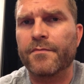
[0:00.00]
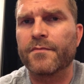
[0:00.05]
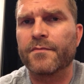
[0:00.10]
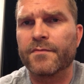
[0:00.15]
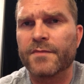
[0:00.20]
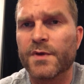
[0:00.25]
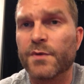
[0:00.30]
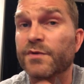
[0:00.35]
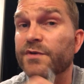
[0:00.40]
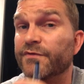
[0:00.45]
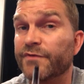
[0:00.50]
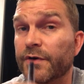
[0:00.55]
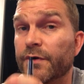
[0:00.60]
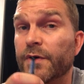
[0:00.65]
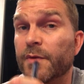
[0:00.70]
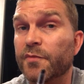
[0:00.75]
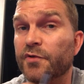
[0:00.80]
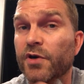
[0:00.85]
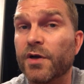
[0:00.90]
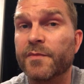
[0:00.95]
It was very
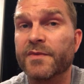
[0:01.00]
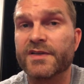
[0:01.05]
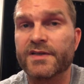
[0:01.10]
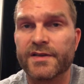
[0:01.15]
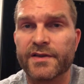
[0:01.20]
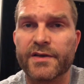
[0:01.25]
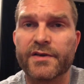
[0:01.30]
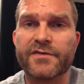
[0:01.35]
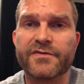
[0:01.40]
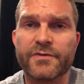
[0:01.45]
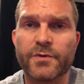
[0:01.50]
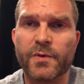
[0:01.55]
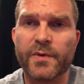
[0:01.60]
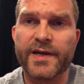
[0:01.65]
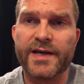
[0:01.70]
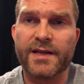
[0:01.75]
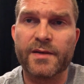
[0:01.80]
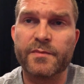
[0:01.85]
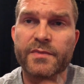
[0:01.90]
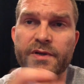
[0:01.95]
promising there for a
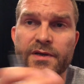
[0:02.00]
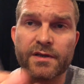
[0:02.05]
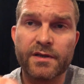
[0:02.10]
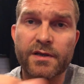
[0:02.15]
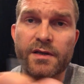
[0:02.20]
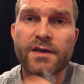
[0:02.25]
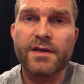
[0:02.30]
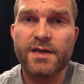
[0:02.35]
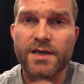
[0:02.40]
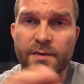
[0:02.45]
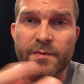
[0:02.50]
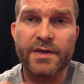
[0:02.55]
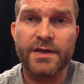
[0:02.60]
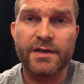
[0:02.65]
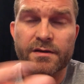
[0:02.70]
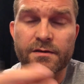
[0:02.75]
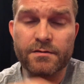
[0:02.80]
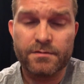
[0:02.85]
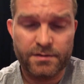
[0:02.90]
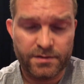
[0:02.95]
while, but I mean,
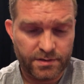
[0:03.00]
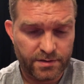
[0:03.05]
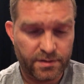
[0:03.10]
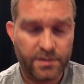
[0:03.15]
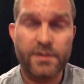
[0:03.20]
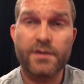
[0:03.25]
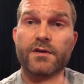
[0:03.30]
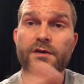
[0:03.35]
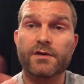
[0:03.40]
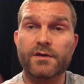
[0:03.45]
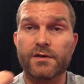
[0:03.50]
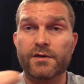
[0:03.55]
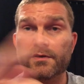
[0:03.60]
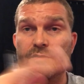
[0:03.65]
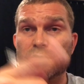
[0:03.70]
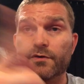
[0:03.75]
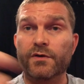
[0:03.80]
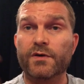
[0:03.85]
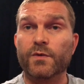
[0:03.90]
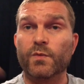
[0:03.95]

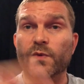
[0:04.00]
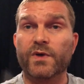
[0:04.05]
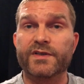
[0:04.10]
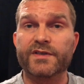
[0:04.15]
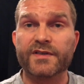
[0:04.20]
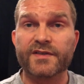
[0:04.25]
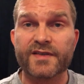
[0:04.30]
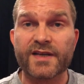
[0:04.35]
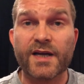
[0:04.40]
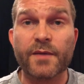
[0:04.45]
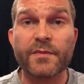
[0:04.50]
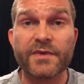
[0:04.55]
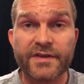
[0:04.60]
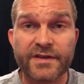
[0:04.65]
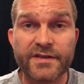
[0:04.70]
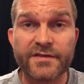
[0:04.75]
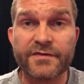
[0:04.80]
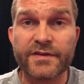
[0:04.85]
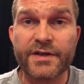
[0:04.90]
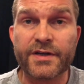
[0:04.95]
you can watch the time on
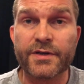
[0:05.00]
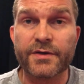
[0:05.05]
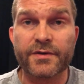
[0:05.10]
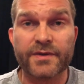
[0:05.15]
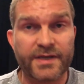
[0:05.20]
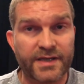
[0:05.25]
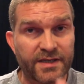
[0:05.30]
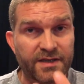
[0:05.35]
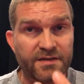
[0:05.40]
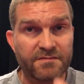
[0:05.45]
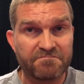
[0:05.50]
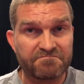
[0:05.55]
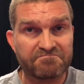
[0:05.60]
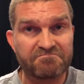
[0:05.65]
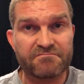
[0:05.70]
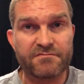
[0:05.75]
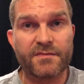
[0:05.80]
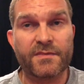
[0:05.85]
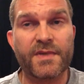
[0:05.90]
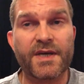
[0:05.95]
this video, and
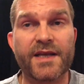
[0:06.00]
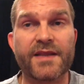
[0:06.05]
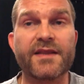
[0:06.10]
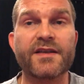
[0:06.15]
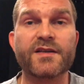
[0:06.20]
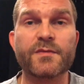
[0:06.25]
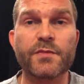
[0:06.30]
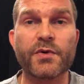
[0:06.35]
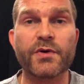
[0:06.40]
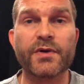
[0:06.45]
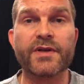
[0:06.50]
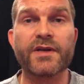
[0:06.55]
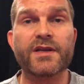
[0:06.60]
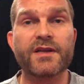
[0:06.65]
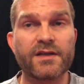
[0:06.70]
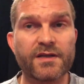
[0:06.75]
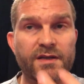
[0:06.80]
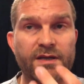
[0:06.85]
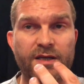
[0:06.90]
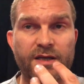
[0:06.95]
at this point
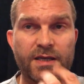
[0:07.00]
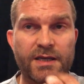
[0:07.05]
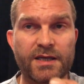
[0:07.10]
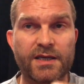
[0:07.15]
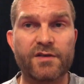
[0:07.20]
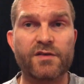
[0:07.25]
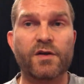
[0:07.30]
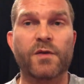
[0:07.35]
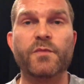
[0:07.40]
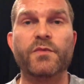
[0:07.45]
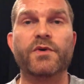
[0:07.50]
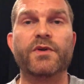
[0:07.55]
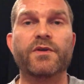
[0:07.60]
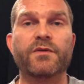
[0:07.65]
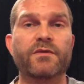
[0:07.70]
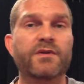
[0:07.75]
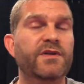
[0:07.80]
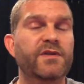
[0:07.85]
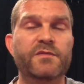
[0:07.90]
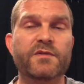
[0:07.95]
it's
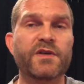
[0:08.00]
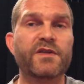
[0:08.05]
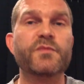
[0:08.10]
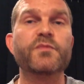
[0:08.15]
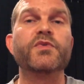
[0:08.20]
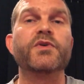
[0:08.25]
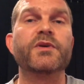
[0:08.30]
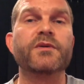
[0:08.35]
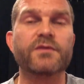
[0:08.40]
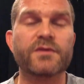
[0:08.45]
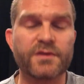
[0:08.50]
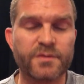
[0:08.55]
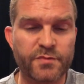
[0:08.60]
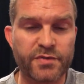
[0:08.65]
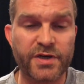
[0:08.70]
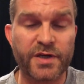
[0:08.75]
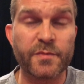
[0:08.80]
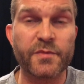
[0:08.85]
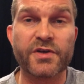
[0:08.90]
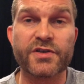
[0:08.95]

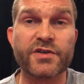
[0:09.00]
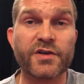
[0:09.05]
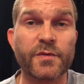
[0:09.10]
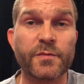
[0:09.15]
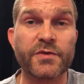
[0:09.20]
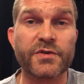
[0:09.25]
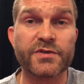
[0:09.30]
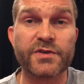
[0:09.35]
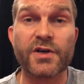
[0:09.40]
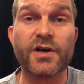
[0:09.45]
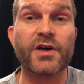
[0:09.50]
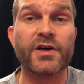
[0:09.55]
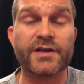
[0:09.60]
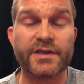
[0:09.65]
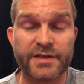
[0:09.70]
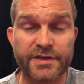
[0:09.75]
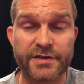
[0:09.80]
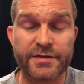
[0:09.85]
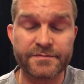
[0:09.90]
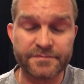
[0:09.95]
pretty much almost gone
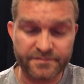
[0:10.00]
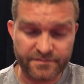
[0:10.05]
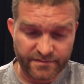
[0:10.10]
here.